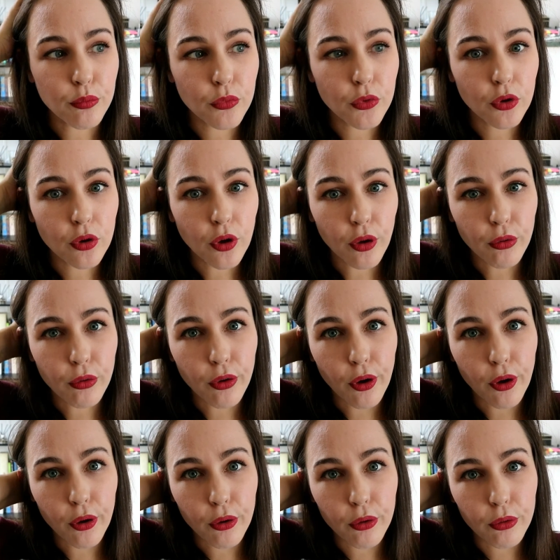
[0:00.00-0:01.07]
you don't
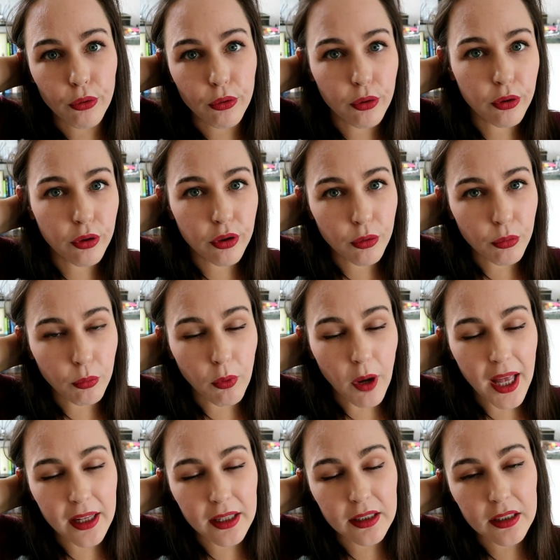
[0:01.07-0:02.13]
know
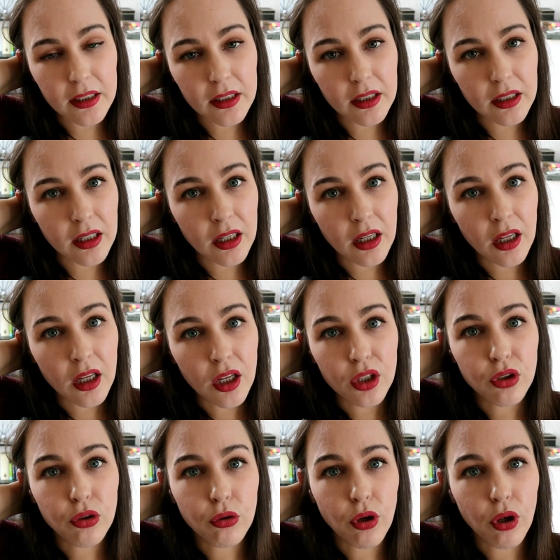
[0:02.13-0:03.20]
when,
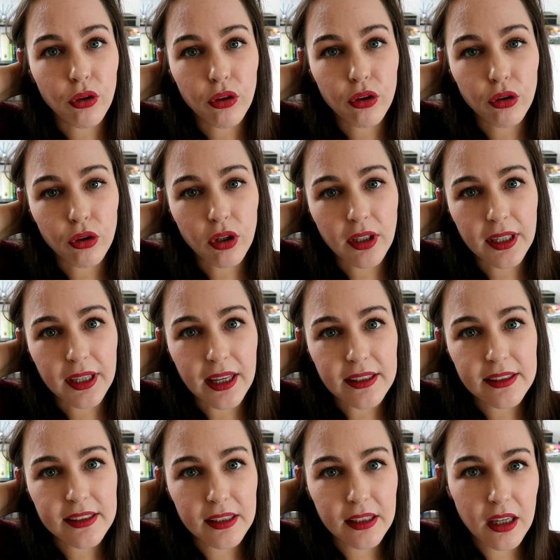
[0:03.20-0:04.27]
you know that you're going to
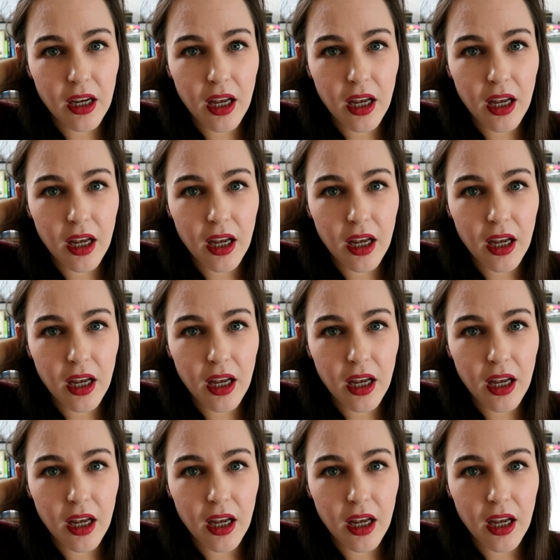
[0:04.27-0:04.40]
get sicker.